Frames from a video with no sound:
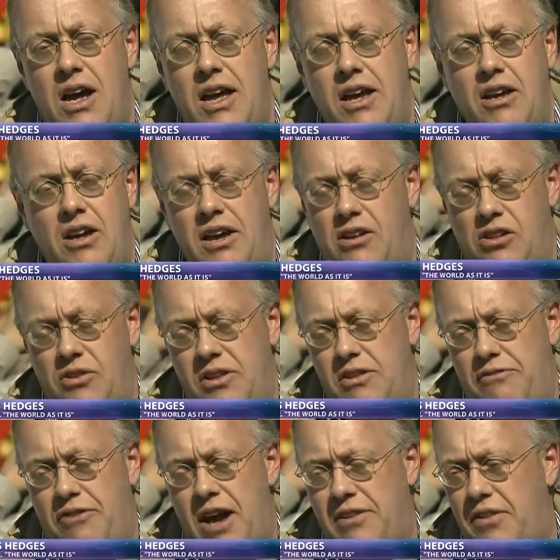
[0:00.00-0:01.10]
including
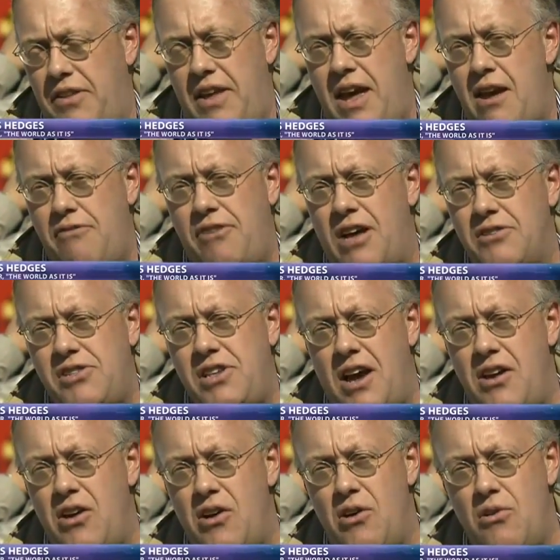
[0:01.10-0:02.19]
the fact that the
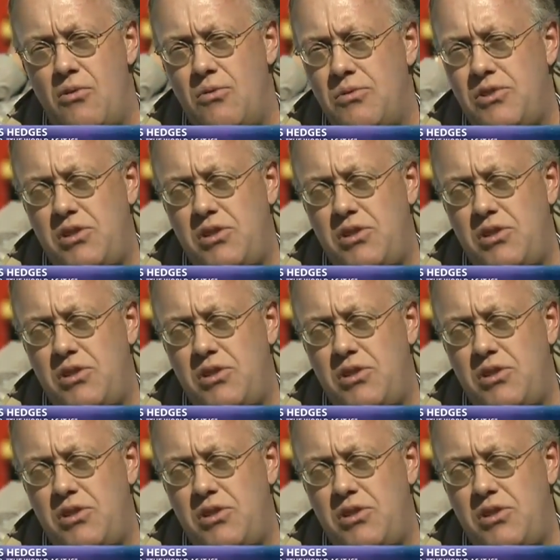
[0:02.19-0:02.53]
AFL-CIO